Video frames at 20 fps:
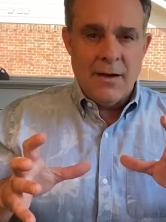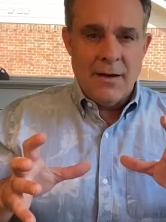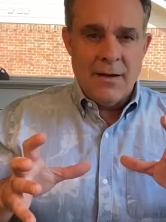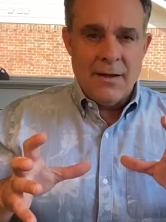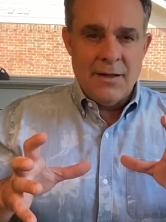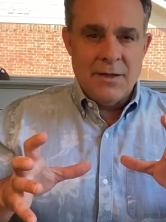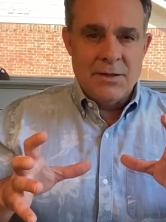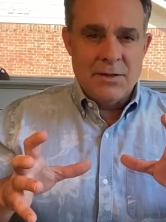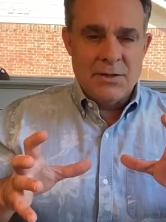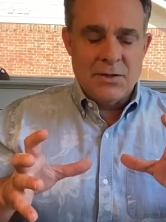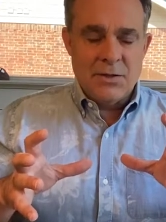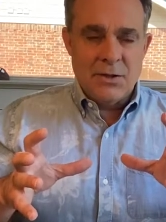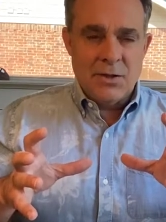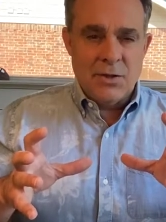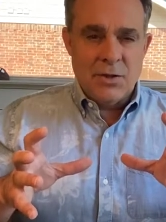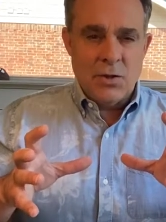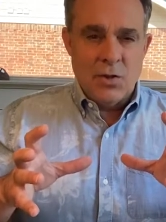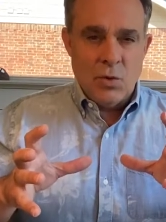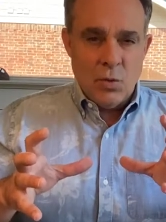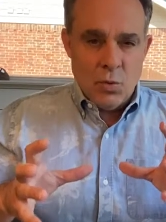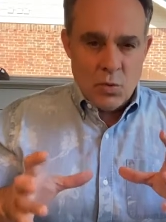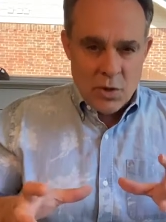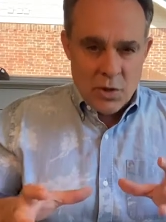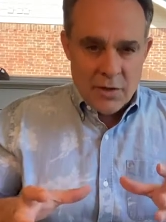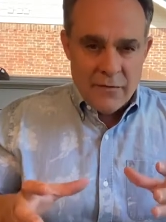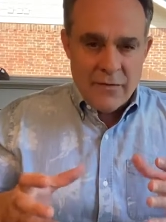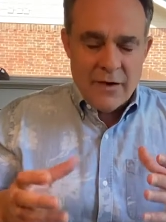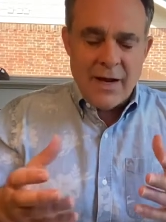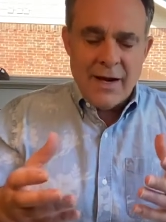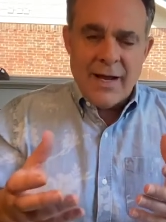Is the Word
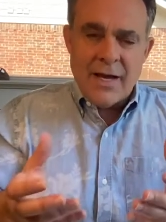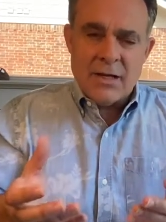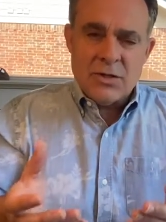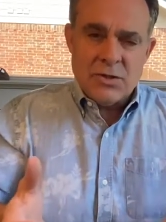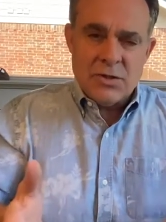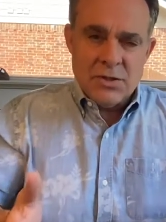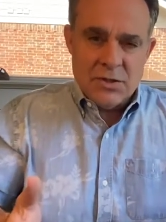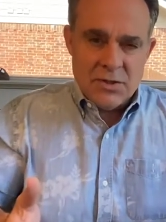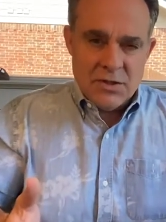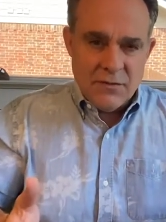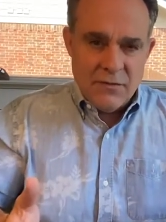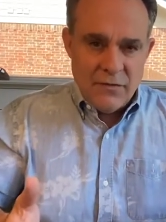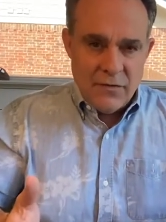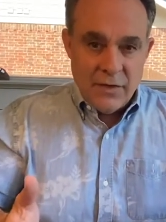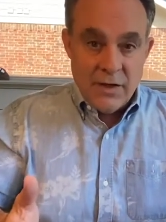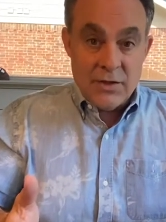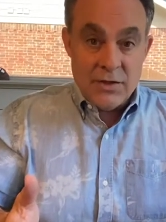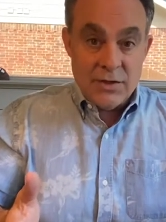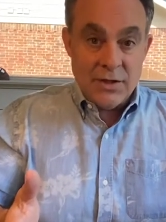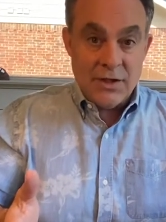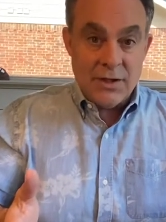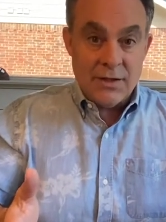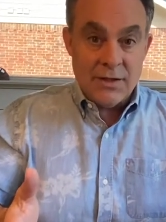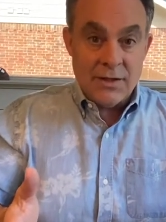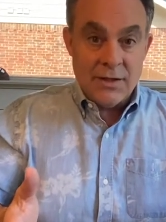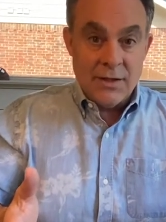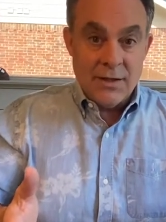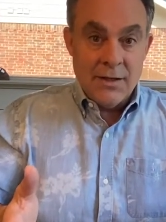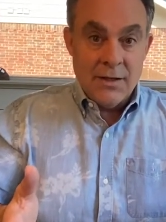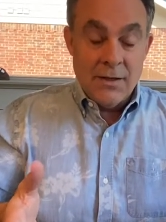of God actually sufficient
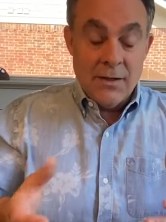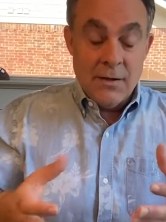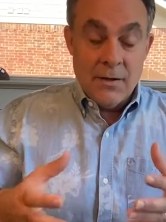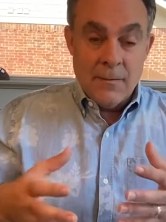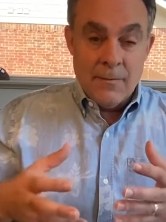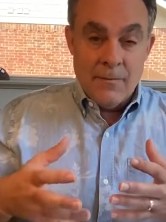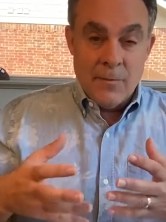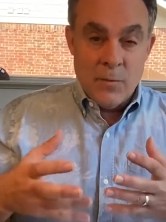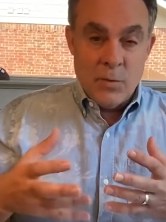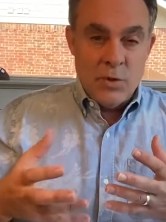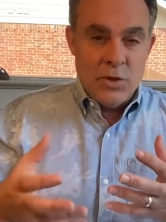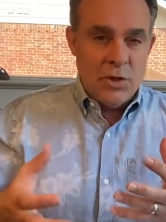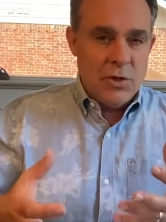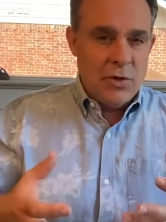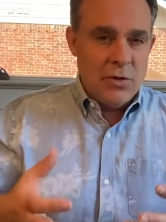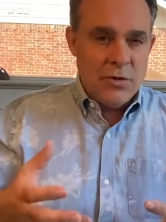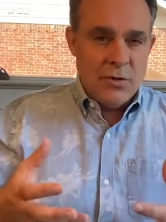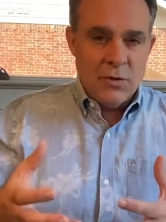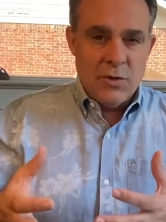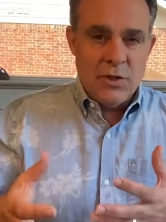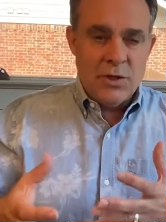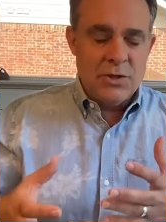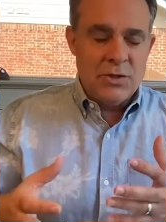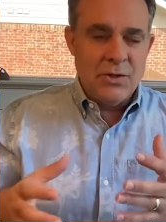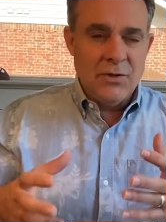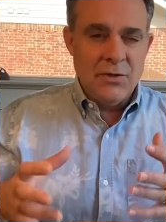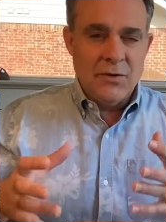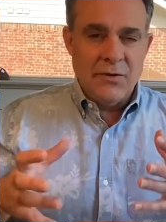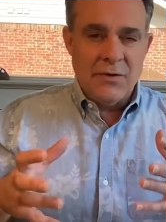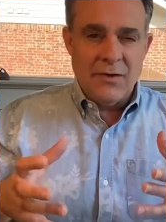when you go through
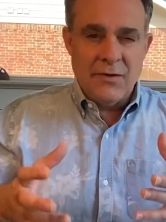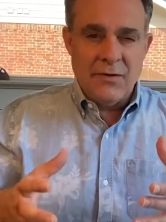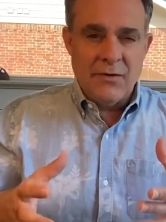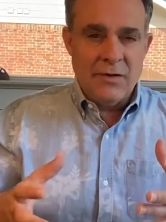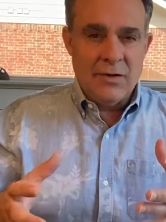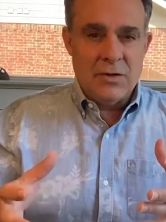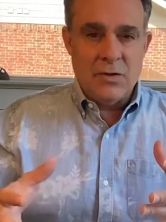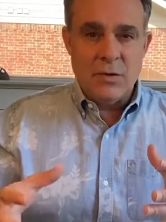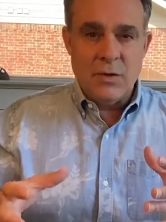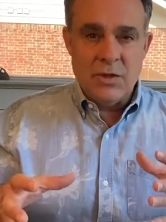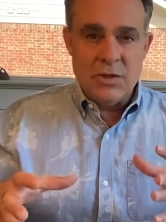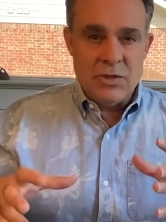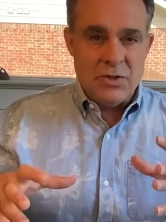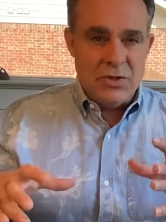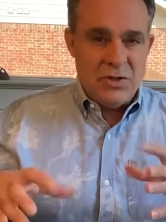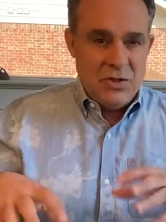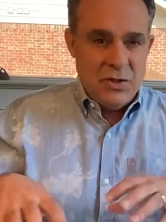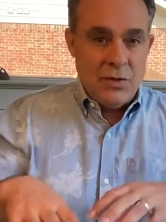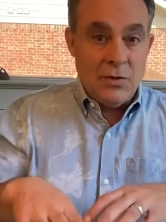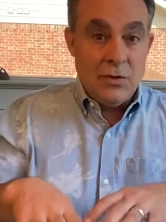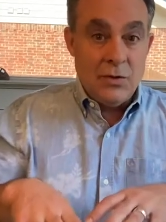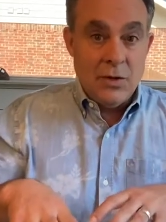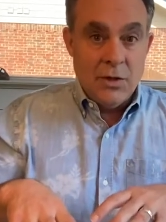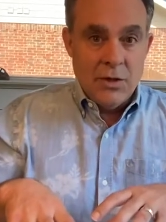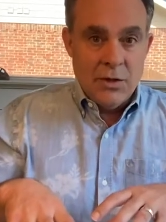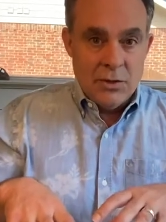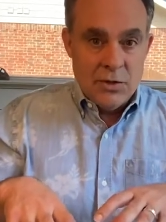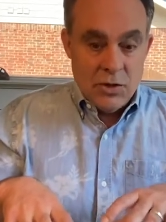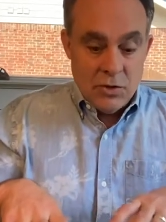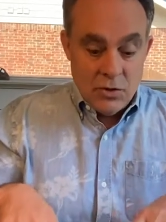issues and situations? Do
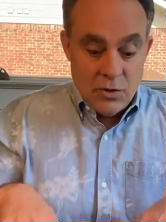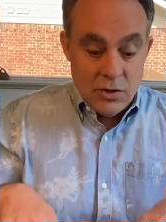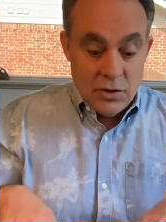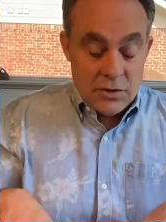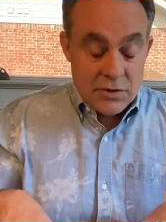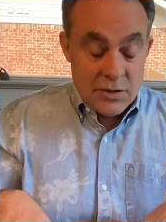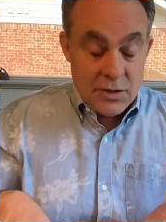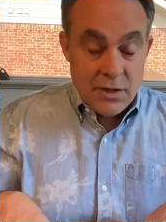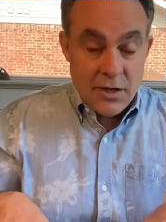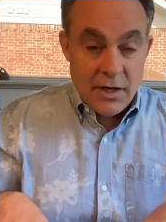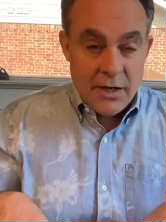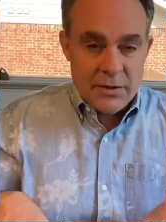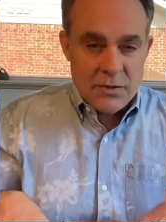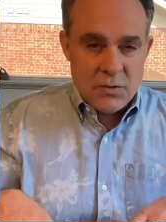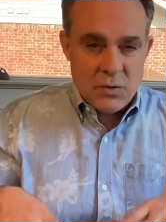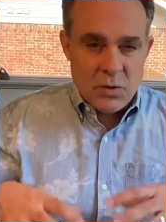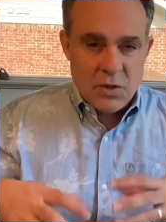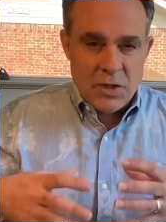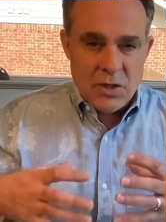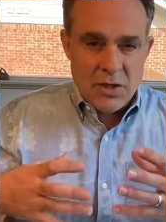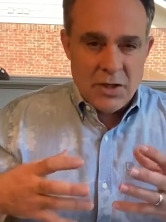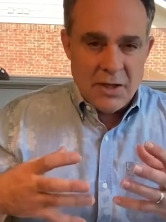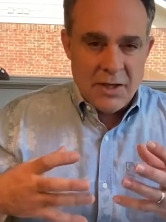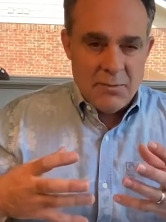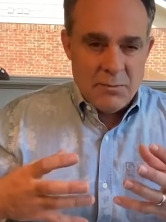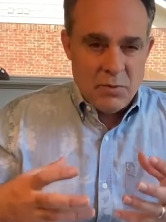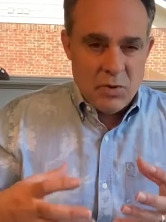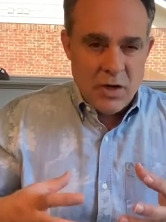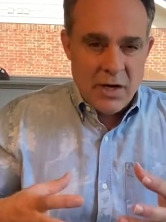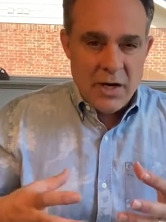you look to God's Word
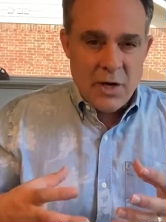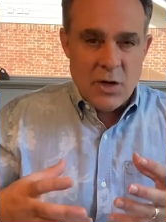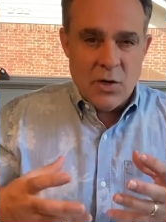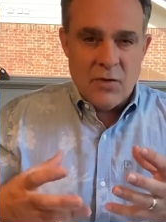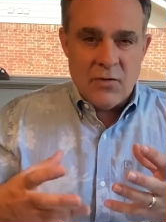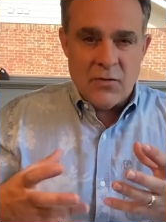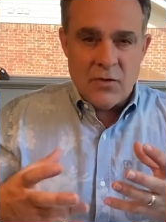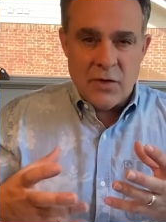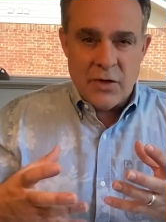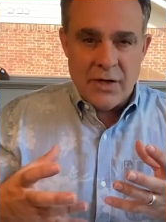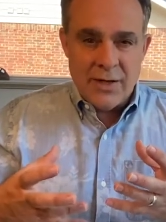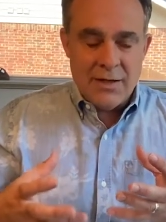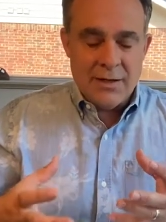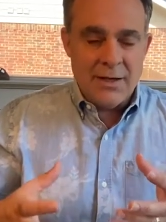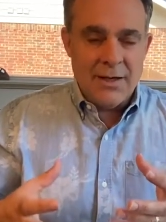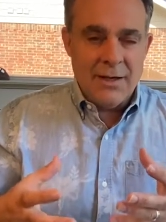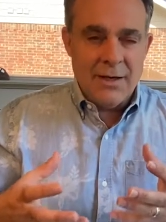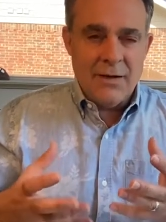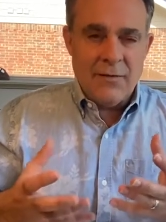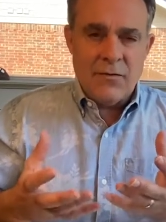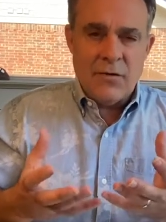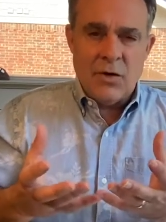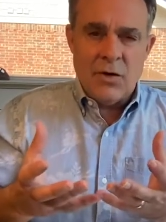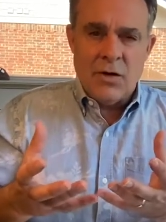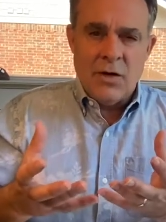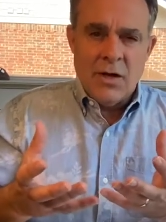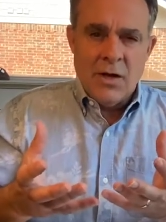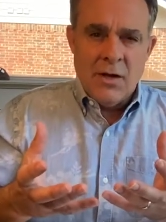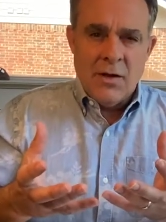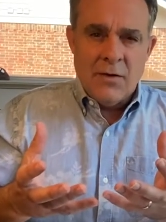and pray over it and get it
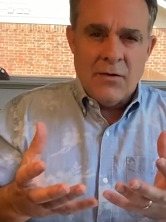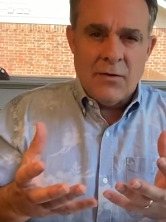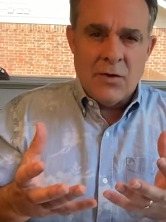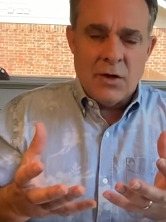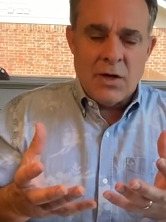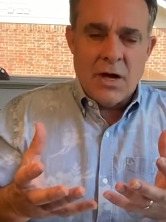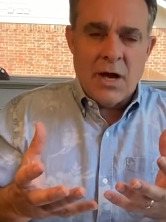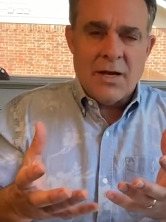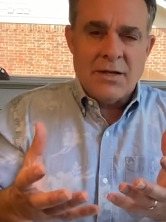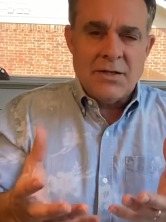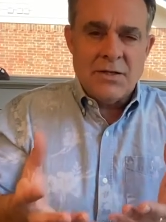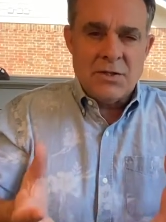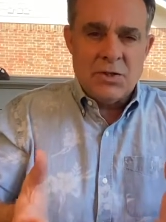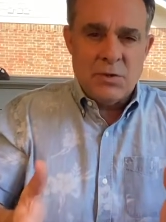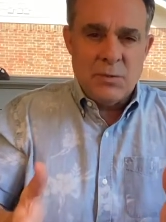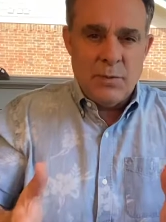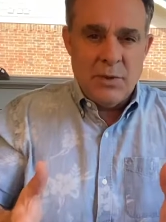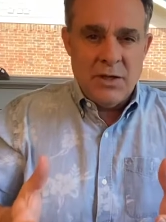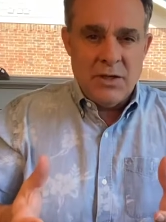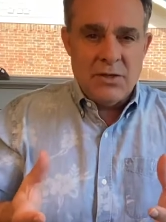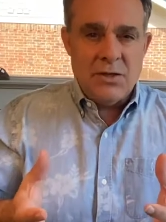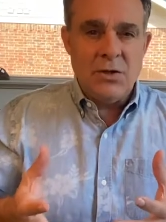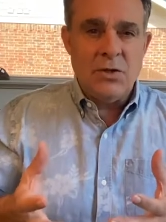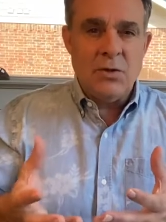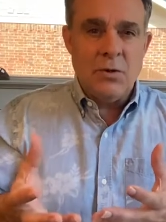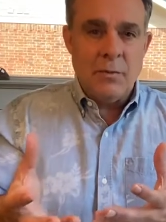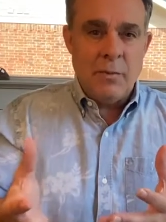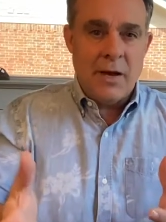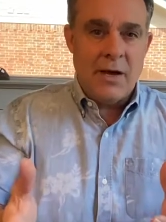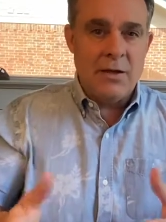for God to speak to
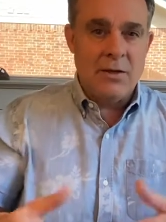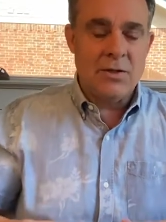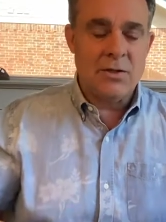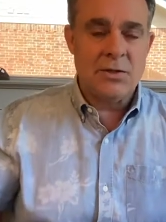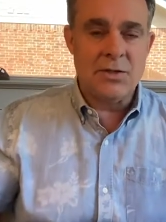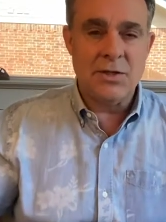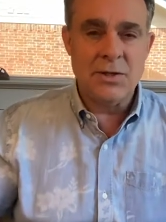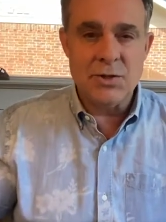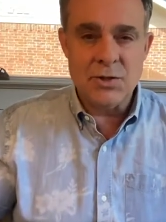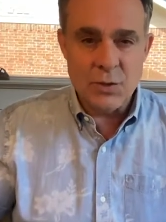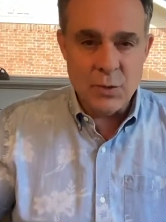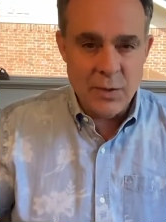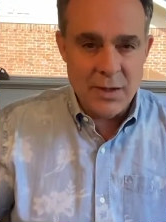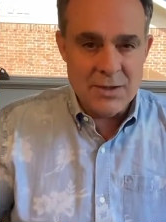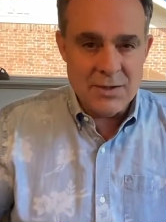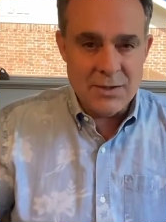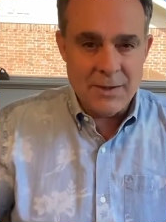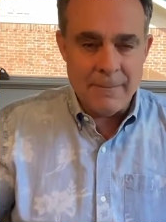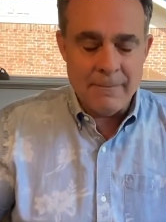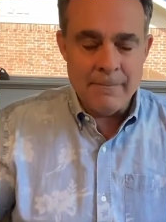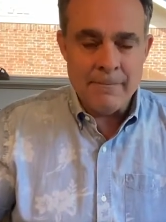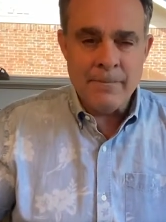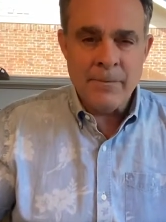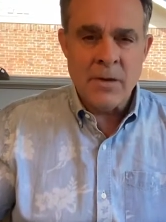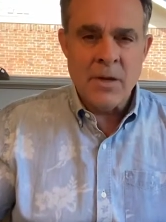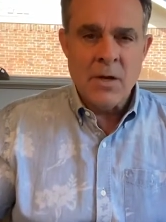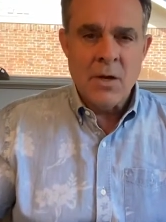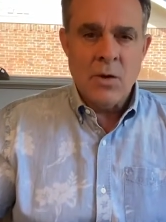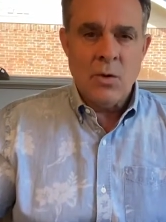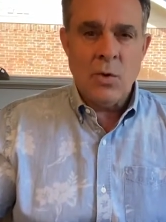you about your situation?
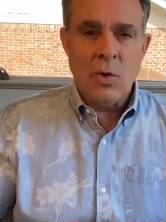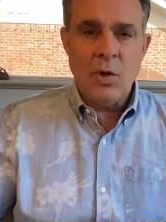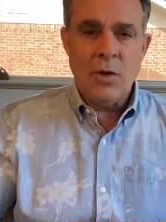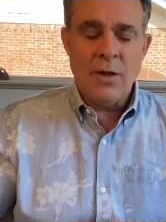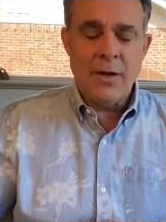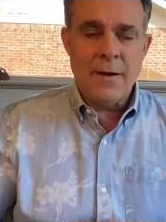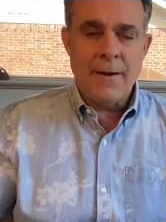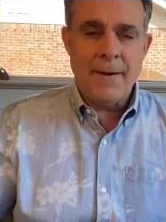Well,